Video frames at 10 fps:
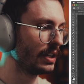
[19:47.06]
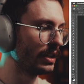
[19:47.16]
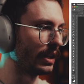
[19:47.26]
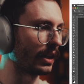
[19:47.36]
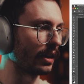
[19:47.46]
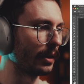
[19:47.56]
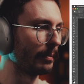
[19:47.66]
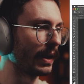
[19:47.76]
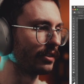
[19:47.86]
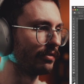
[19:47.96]
I can come
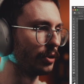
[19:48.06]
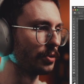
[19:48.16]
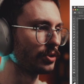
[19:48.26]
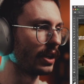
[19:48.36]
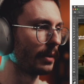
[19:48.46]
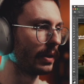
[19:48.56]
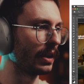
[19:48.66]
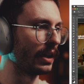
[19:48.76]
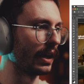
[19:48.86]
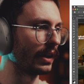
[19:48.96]
back to Photoshop,
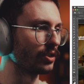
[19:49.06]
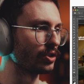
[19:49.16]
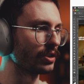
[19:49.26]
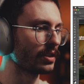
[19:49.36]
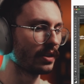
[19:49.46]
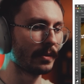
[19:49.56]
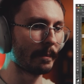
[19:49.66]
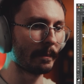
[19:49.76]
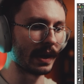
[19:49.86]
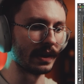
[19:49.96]
and I can just
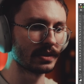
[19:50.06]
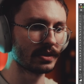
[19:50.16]
paste.